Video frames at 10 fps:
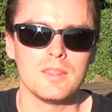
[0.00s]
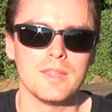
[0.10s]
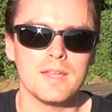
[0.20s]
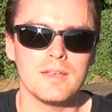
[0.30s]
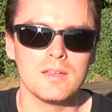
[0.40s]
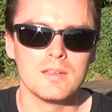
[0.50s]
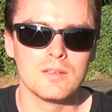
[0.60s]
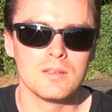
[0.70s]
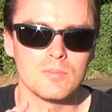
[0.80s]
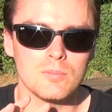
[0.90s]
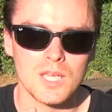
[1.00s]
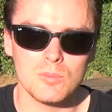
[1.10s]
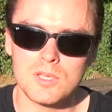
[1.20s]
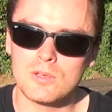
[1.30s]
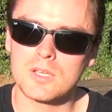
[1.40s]
then
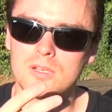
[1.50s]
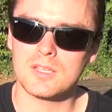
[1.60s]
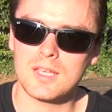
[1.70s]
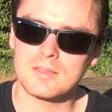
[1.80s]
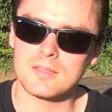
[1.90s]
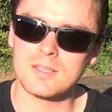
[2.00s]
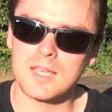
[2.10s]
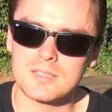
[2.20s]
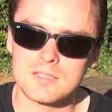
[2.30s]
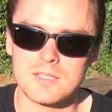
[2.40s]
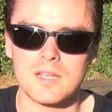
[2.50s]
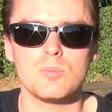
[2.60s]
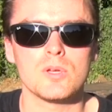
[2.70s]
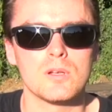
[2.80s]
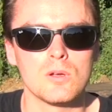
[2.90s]
maybe you can take that next
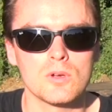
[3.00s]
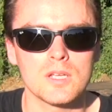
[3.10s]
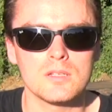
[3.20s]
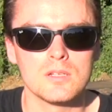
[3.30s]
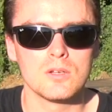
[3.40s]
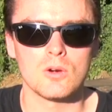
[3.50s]
step and look at,